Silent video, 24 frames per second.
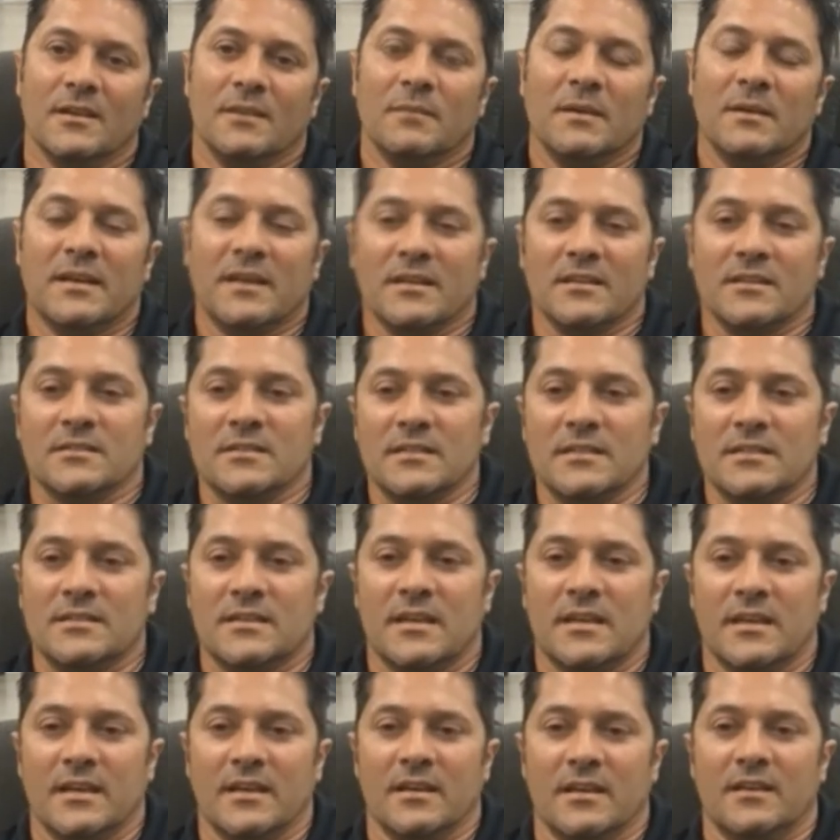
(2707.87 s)
because these
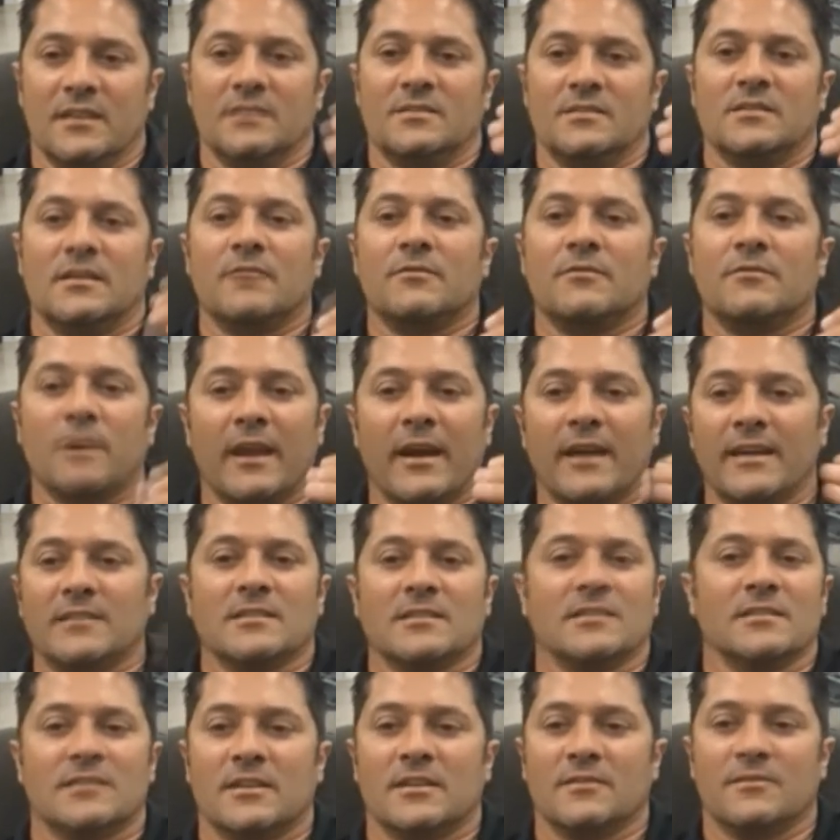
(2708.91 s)
kids, they've raced
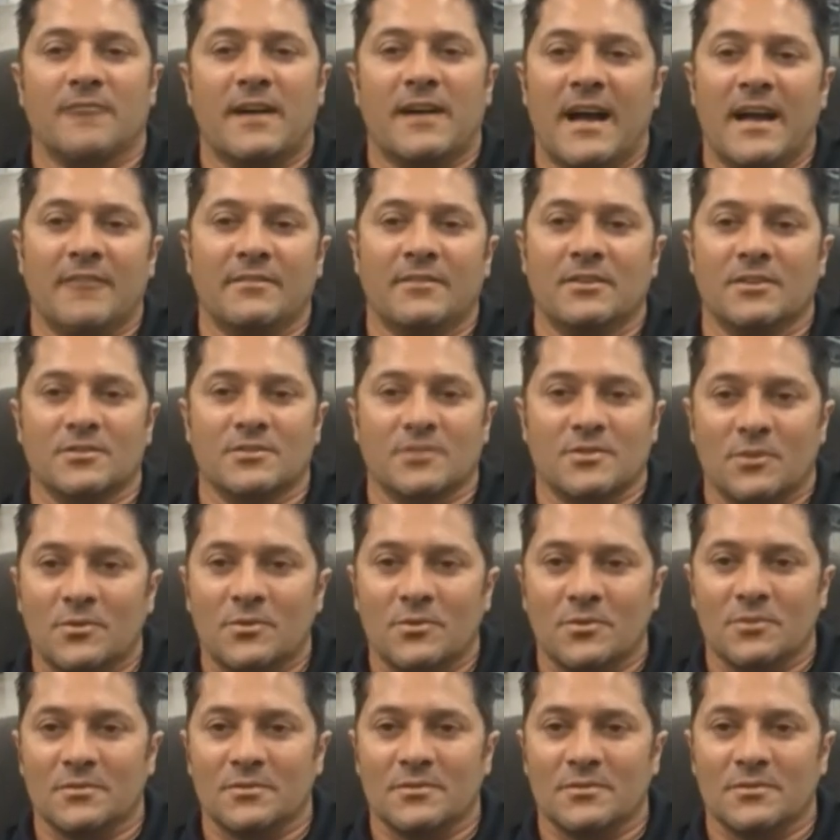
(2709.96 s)
since they're 5 years old,